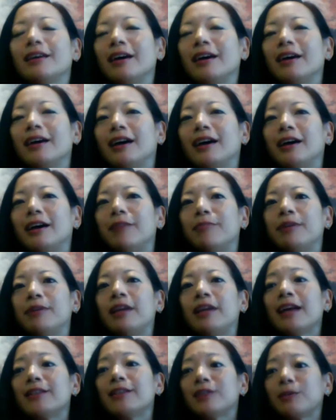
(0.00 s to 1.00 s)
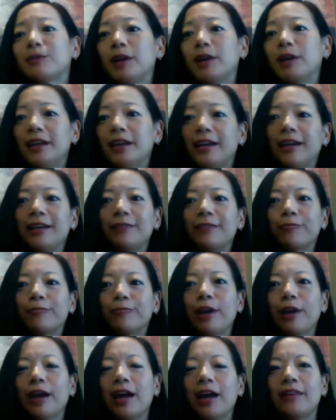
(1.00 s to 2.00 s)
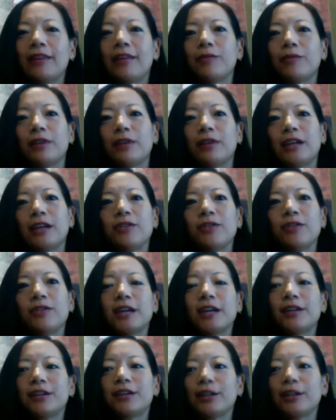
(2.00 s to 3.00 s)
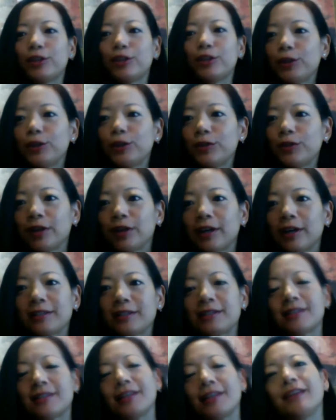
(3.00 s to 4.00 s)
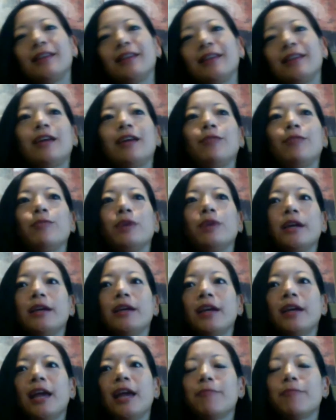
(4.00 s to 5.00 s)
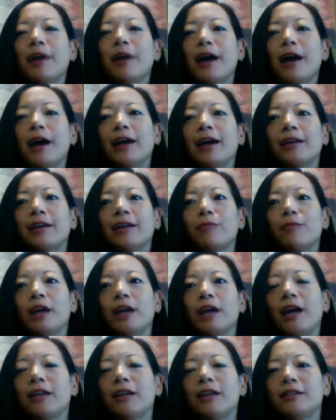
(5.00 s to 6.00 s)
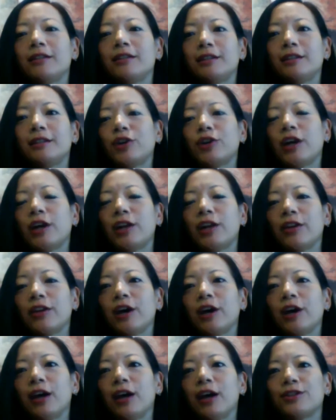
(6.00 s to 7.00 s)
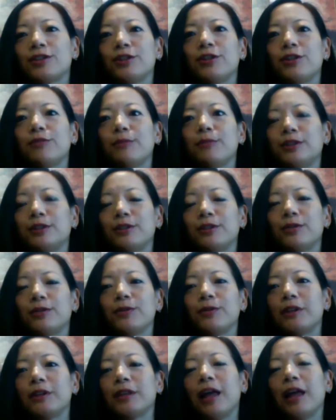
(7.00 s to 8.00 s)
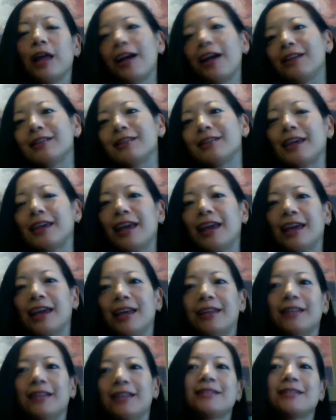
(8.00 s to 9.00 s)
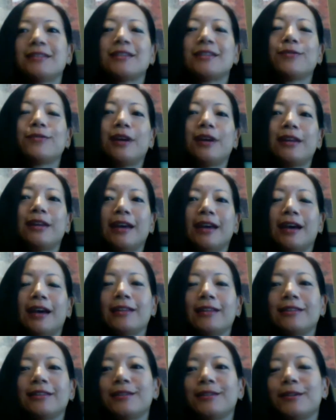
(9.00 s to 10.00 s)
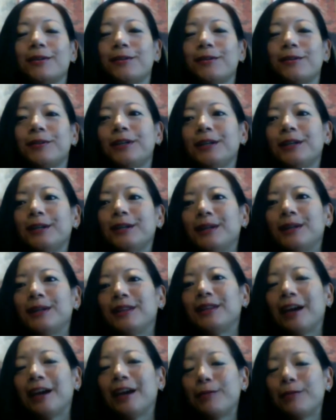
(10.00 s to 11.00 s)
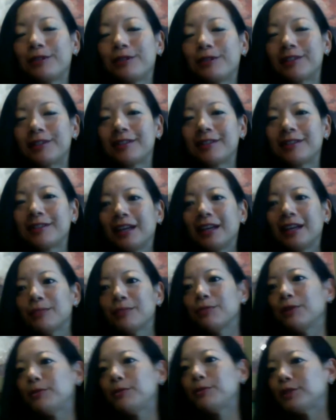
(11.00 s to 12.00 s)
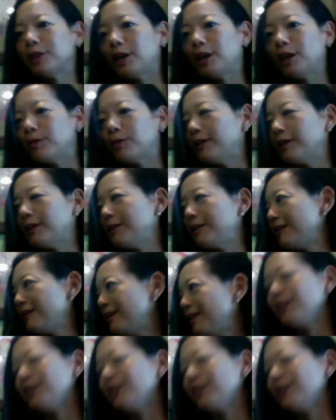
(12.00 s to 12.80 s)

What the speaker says: but yes, I went in, read that they narrowed it down to like two of us, and then we came back and we had to try on the costume and do the lines again and stuff like that. And so that's pretty much how it went. And